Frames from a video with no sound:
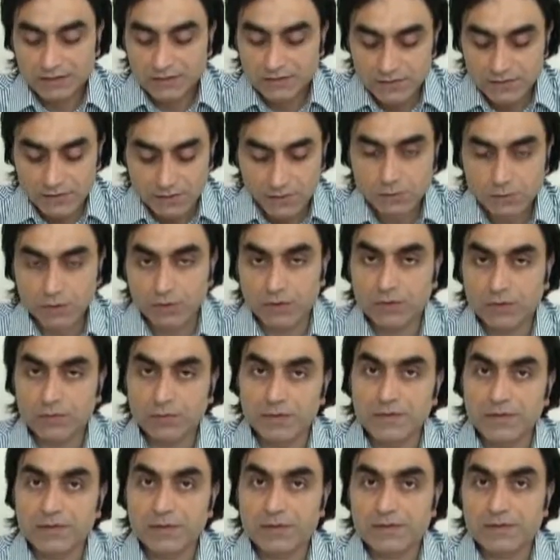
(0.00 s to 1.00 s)
Subul
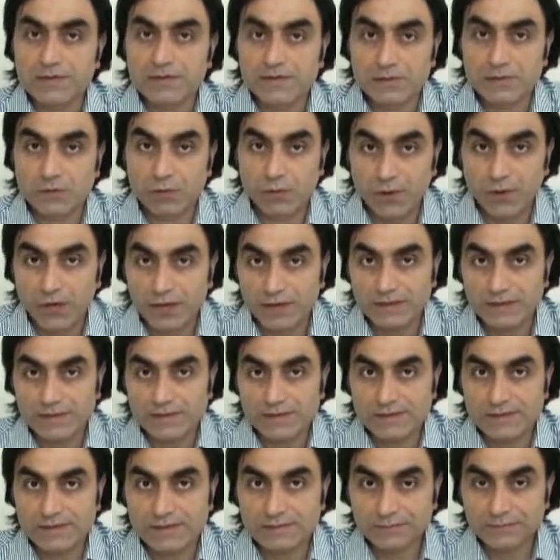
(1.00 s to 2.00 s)
means
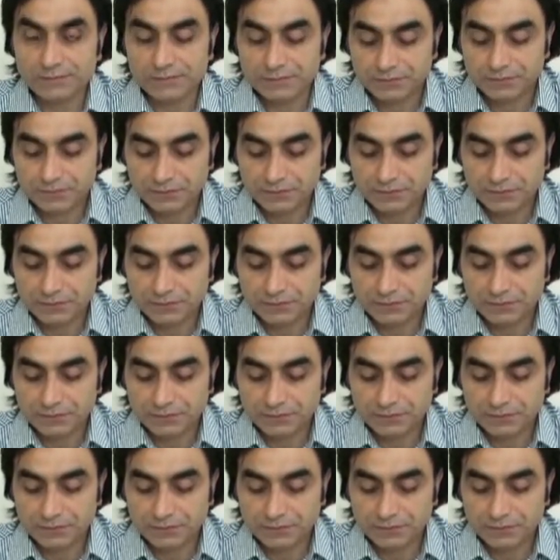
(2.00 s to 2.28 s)
ways.